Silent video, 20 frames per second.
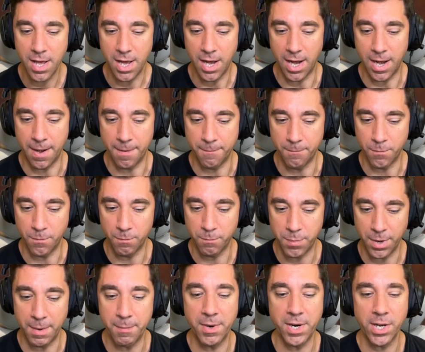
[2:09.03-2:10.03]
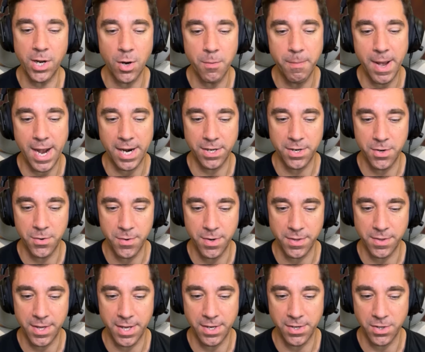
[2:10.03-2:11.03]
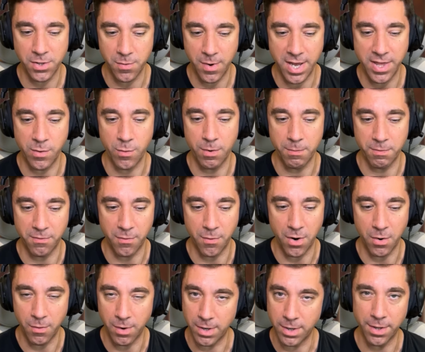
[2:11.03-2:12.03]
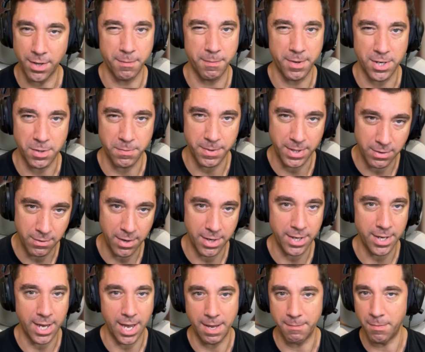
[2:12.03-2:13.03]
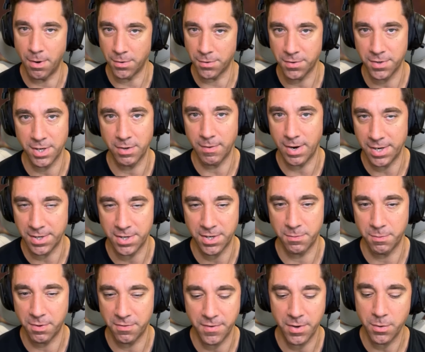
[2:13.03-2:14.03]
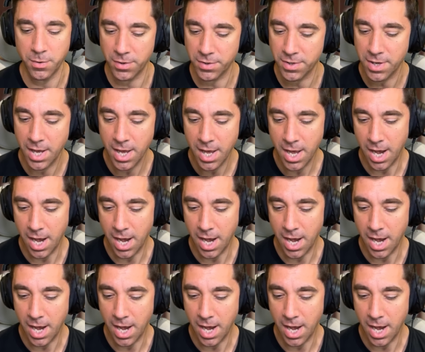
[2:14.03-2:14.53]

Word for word: Um, but I'm going to go back to doing things the way they were before, where a little bit of speedrunning and mostly races with viewers,